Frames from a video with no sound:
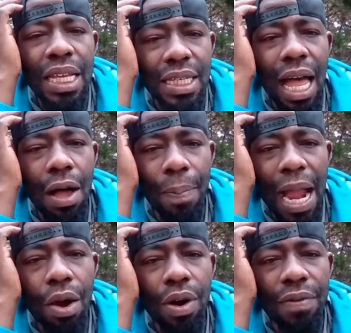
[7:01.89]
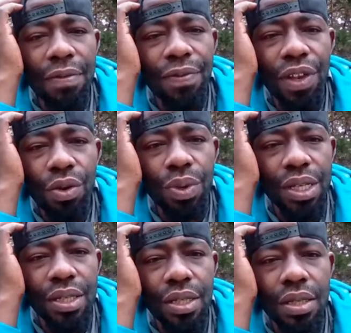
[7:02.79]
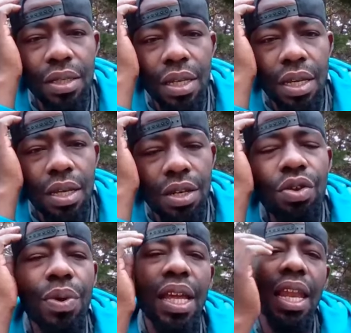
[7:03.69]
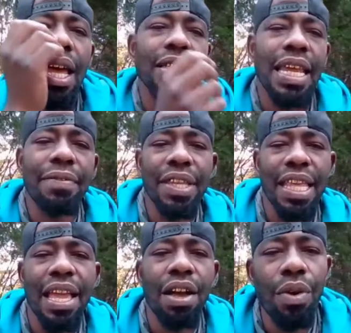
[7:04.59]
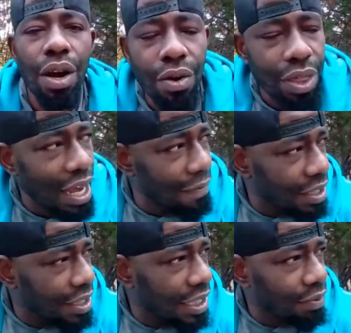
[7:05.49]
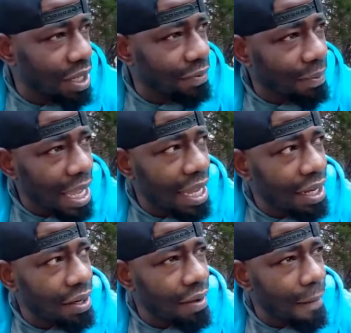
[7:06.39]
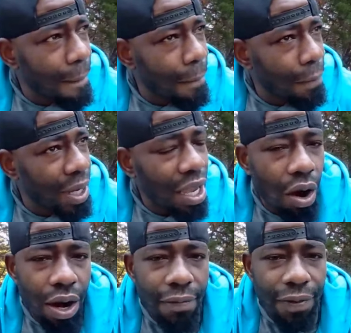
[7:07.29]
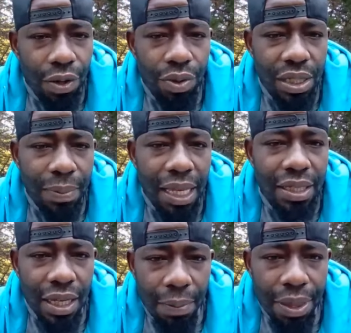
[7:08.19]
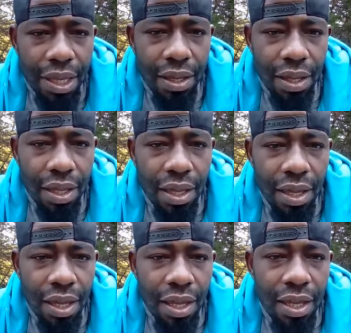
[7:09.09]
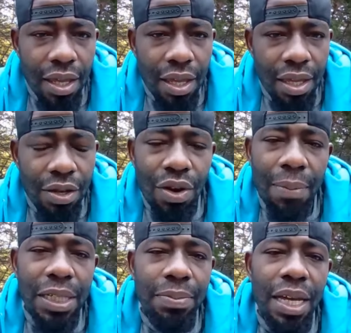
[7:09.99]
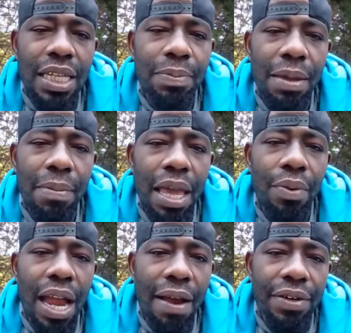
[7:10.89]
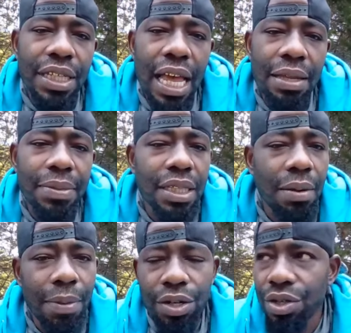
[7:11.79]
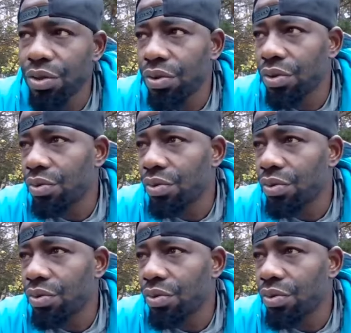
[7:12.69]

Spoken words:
It's called power of influence. Do you realize everything on earth, every decision we've made, we are influenced by something? You know how much money is being made with advertisement, commercials,